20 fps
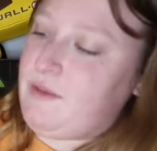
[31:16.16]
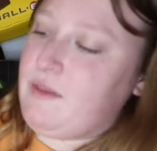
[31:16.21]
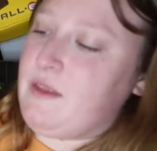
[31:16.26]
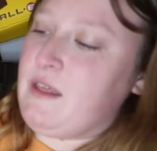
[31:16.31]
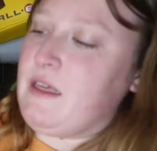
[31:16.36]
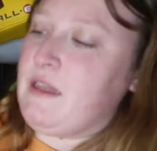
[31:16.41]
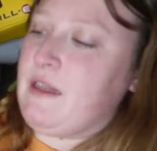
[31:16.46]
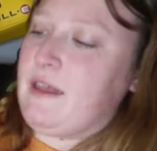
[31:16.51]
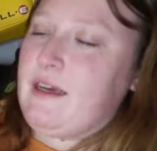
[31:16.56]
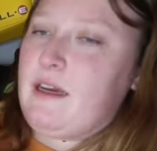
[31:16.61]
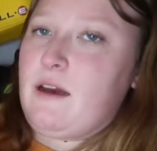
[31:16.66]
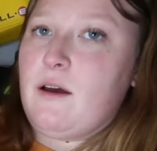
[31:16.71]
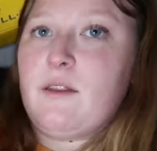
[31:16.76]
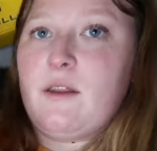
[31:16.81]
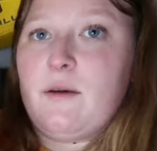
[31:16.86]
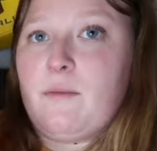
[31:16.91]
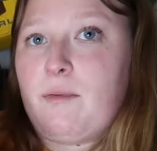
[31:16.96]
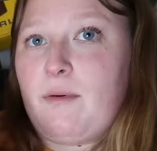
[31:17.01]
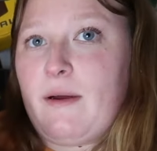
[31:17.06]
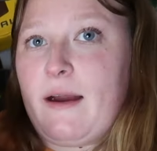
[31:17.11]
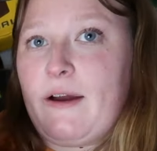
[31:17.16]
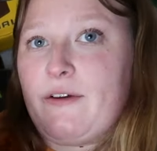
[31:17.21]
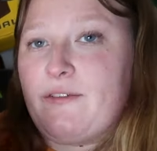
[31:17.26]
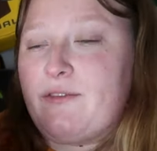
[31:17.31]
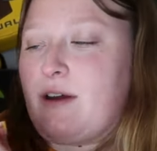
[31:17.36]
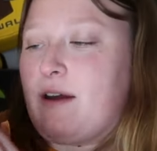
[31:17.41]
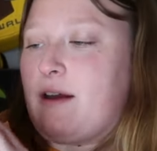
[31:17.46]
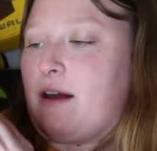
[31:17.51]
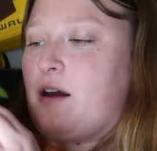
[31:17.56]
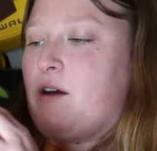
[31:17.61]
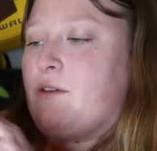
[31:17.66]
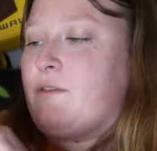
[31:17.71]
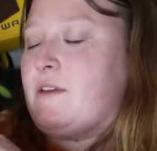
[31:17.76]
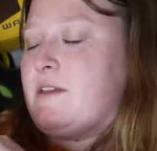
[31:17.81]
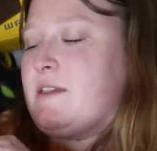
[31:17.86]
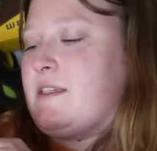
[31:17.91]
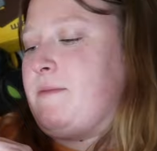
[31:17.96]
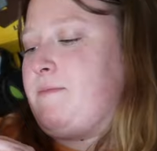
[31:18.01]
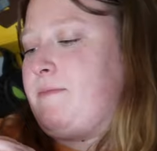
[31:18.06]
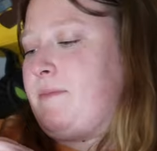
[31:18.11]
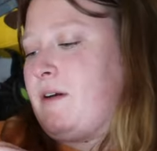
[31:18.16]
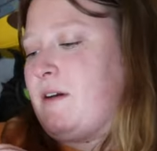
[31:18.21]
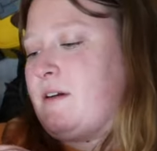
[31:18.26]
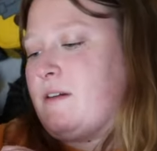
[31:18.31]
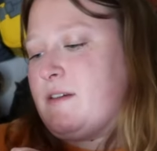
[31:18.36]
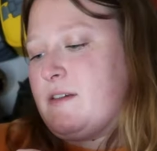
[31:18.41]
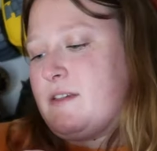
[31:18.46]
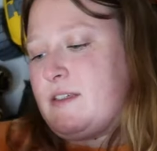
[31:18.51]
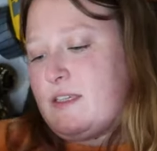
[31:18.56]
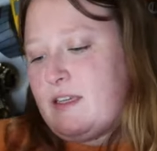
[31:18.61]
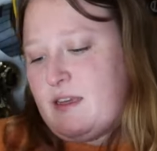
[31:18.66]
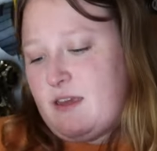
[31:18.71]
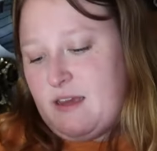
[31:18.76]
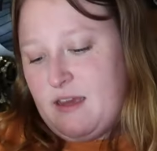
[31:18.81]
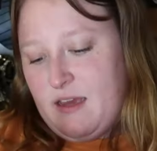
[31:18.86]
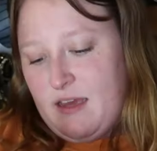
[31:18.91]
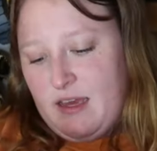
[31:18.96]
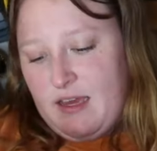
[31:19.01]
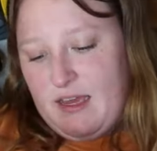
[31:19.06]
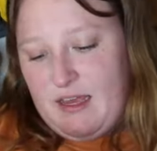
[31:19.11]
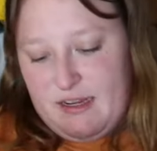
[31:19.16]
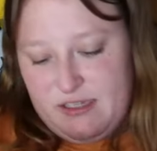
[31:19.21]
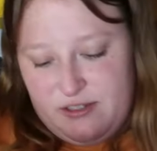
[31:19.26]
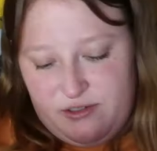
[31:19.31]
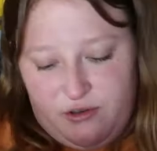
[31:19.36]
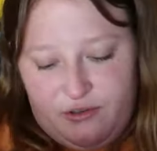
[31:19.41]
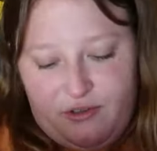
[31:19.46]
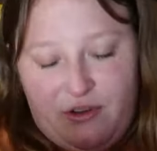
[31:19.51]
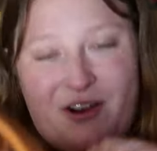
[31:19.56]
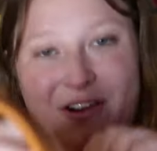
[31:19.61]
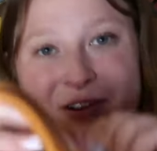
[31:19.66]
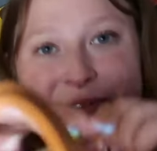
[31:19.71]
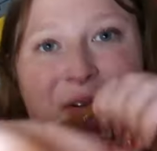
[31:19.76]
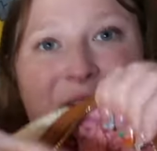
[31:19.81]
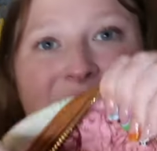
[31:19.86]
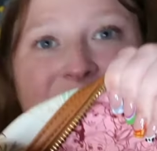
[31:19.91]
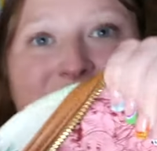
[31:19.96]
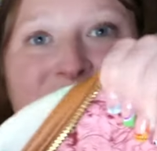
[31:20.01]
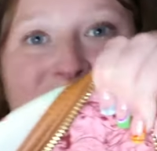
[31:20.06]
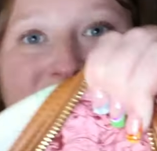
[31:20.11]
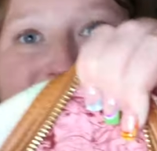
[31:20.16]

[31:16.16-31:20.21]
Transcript: the like the brown on the zippers. It's gold hardware and